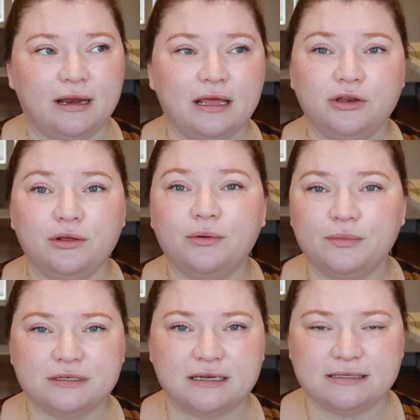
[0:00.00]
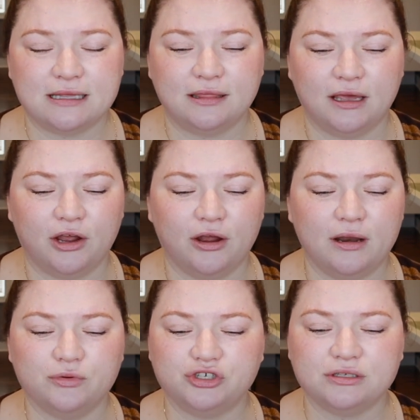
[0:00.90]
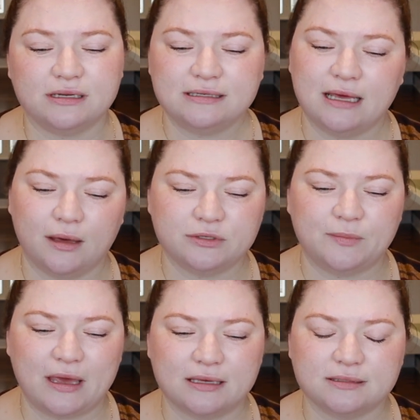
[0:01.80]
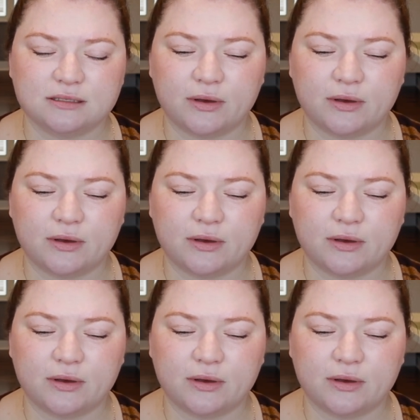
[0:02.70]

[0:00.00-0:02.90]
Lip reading: And I knew it was going to sit there and it was just going to take up space.